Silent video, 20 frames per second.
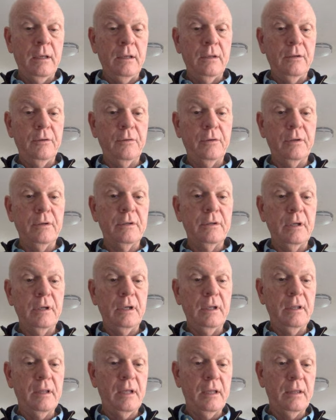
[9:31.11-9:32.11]
You can
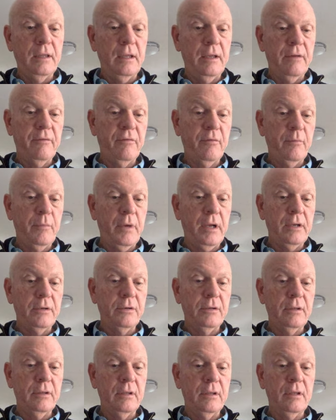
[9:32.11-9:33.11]
see that the
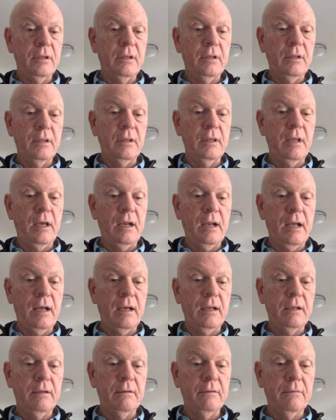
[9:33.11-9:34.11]
information that I